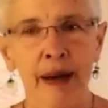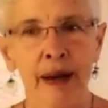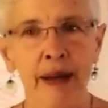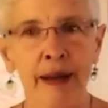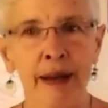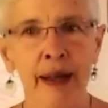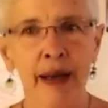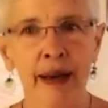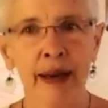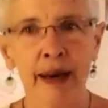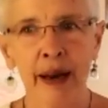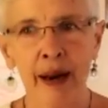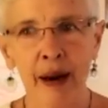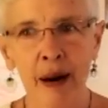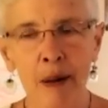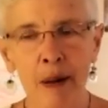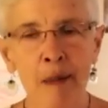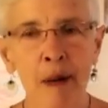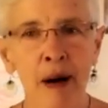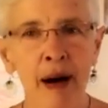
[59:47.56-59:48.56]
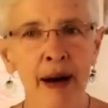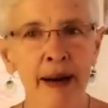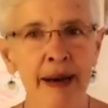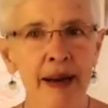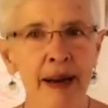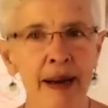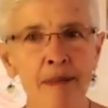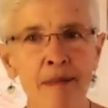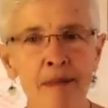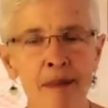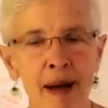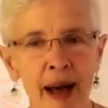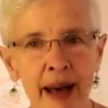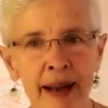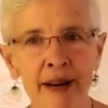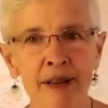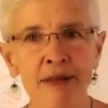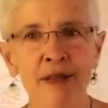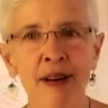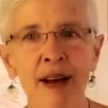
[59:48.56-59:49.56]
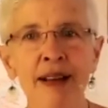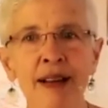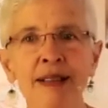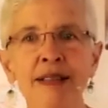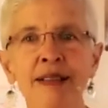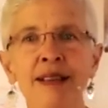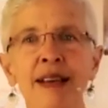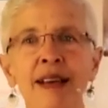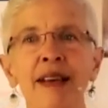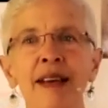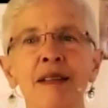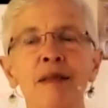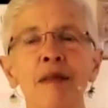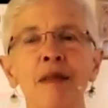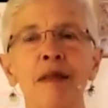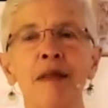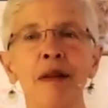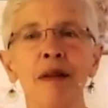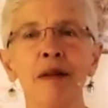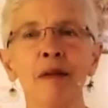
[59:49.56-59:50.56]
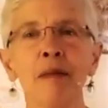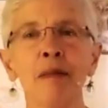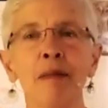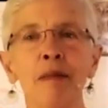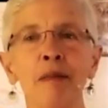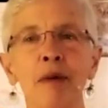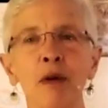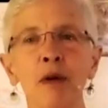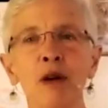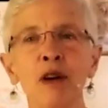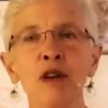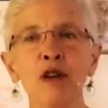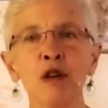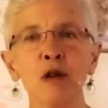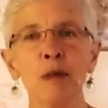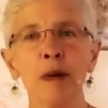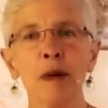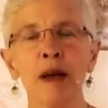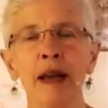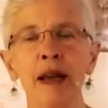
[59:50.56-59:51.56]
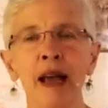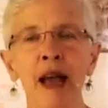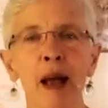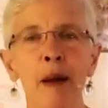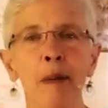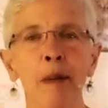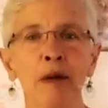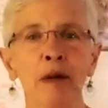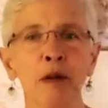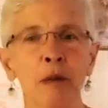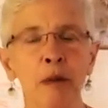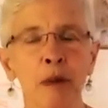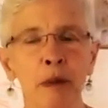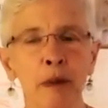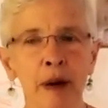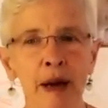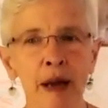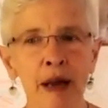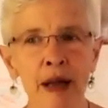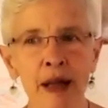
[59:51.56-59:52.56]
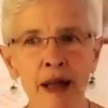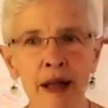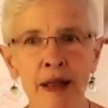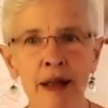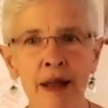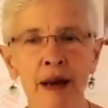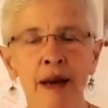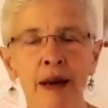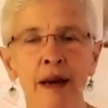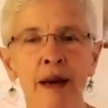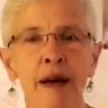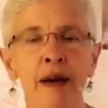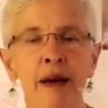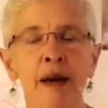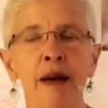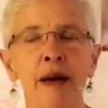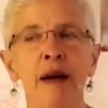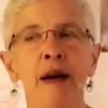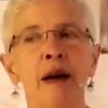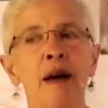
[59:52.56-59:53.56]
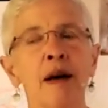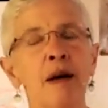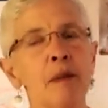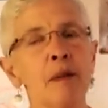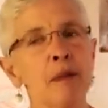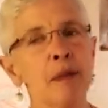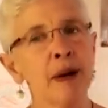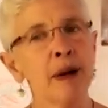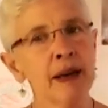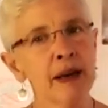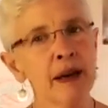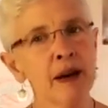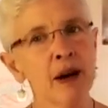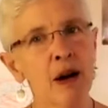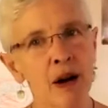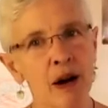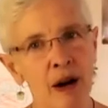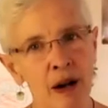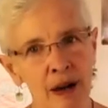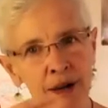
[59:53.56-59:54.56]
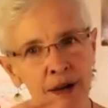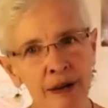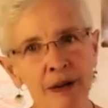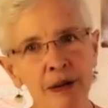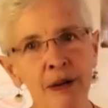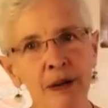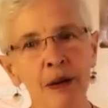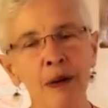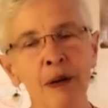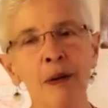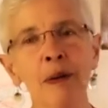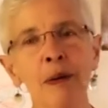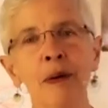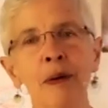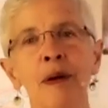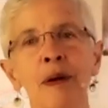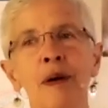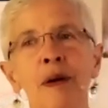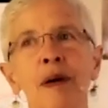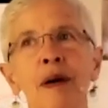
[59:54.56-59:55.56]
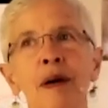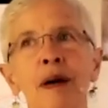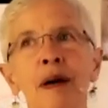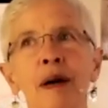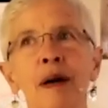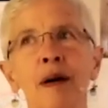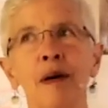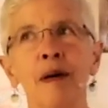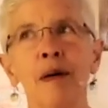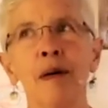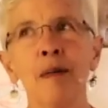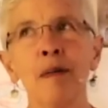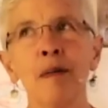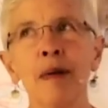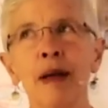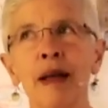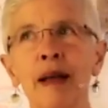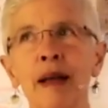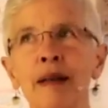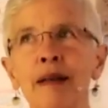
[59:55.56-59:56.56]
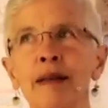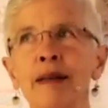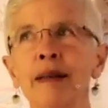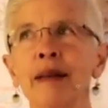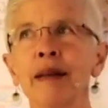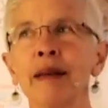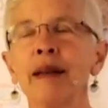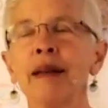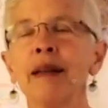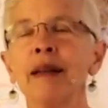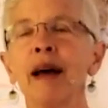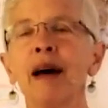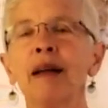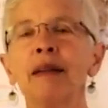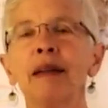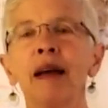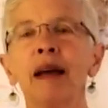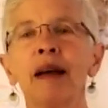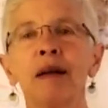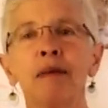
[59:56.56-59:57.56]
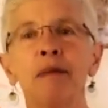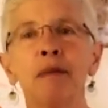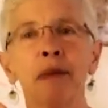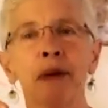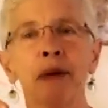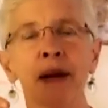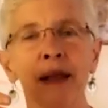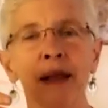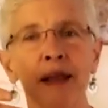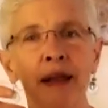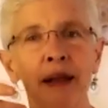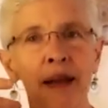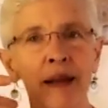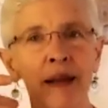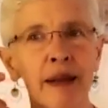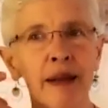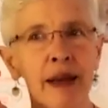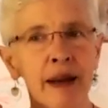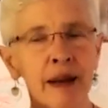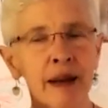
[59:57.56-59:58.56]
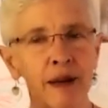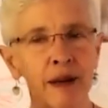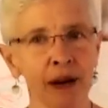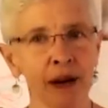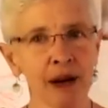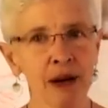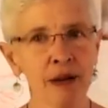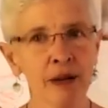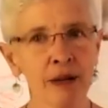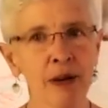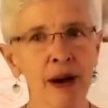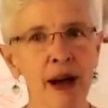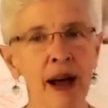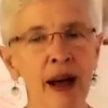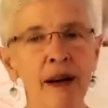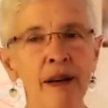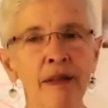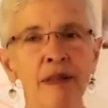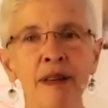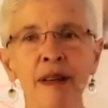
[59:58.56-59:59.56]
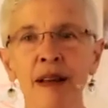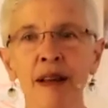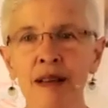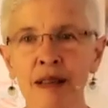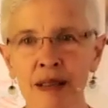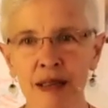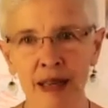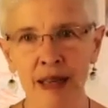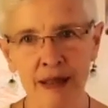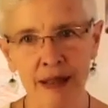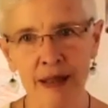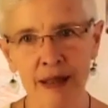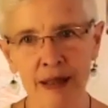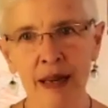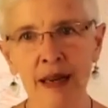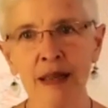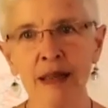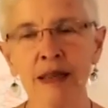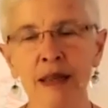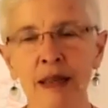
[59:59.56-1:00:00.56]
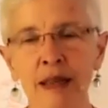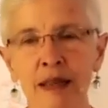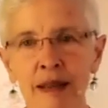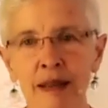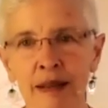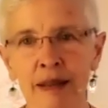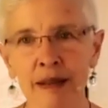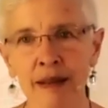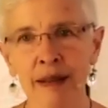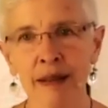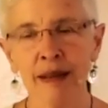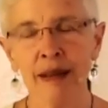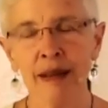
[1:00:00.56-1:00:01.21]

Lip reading: And that air body manifests in creatures being able to breathe, but it also means in that they can breathe in, they can also have sensations.